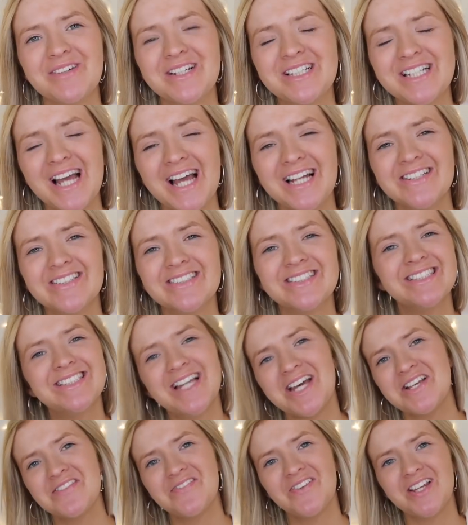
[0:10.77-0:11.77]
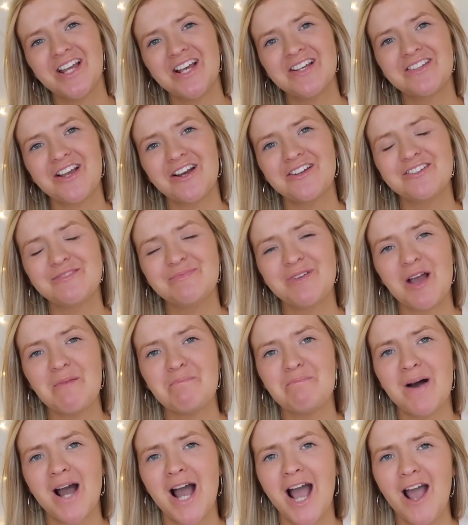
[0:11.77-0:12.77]
to my channel. Today's video is going to be
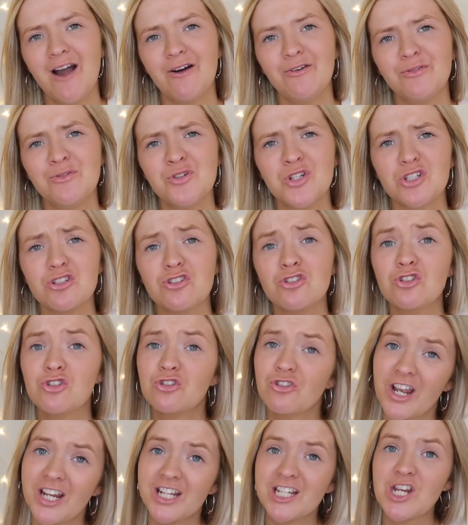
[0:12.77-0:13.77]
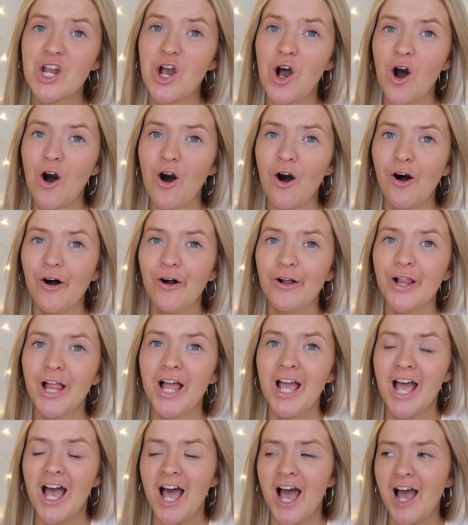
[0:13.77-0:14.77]
a pound stretcher haul.
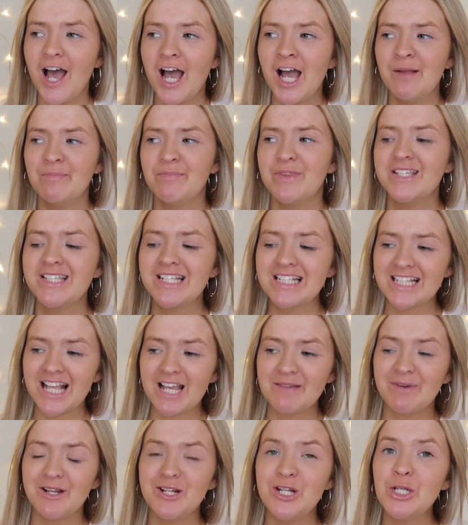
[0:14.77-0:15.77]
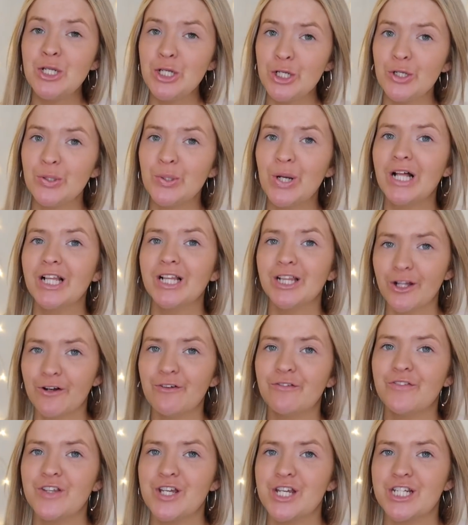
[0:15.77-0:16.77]
This is like my new
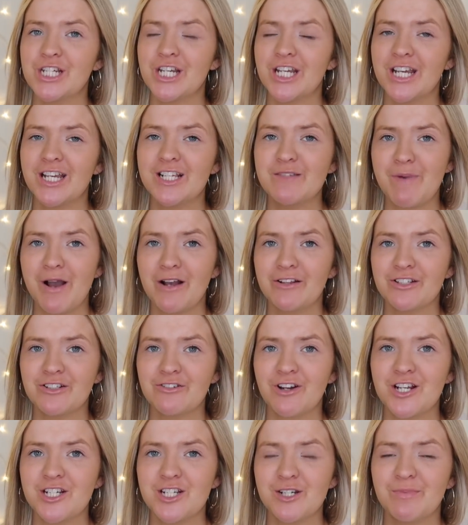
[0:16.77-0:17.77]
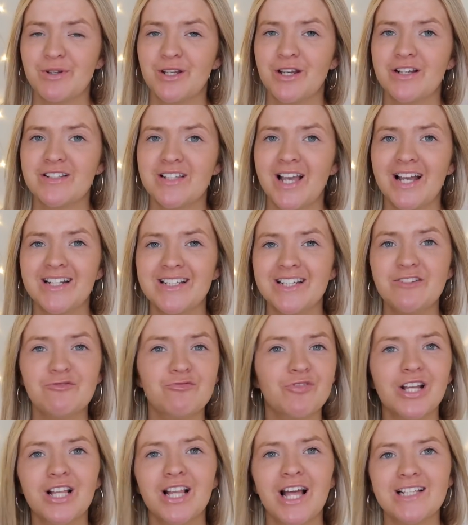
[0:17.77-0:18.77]
love this year is pound stretcher because I
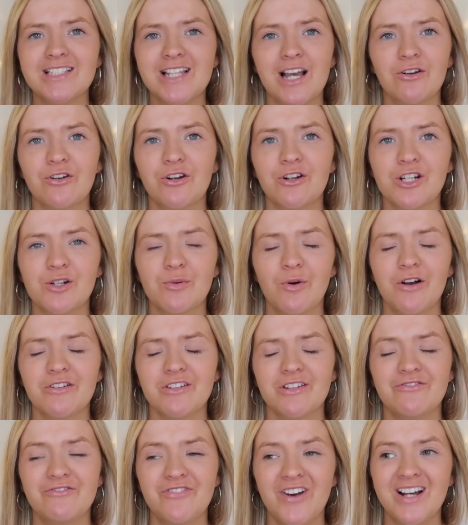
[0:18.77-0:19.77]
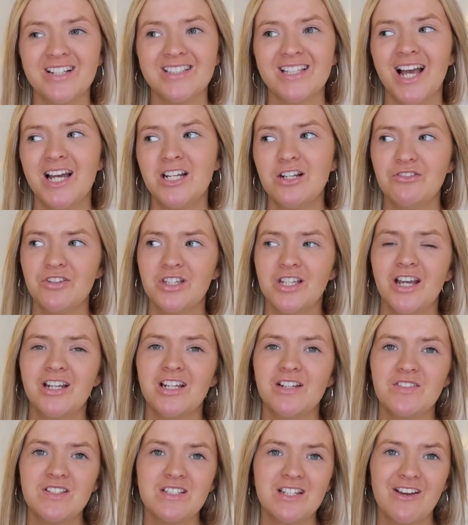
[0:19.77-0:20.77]
didn't realise how good it was. In fact, I don't think
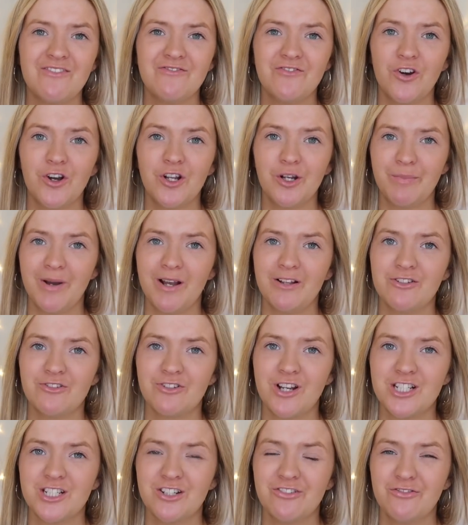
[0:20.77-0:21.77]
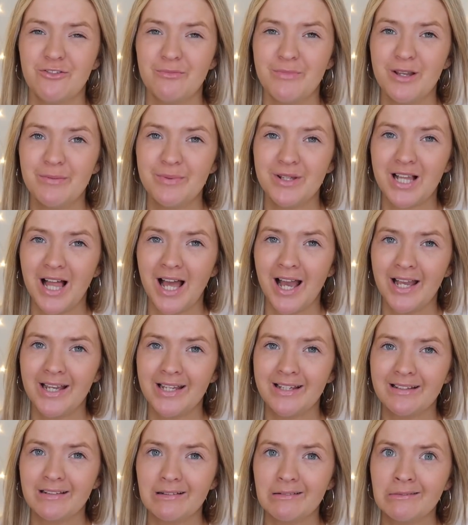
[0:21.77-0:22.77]
I'd even stepped foot in a pound stretcher for maybe
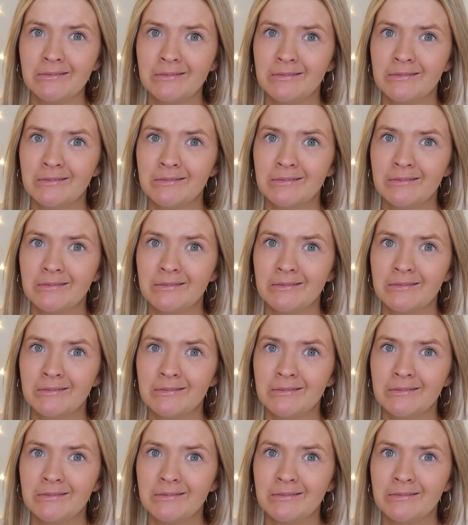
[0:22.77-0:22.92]
like,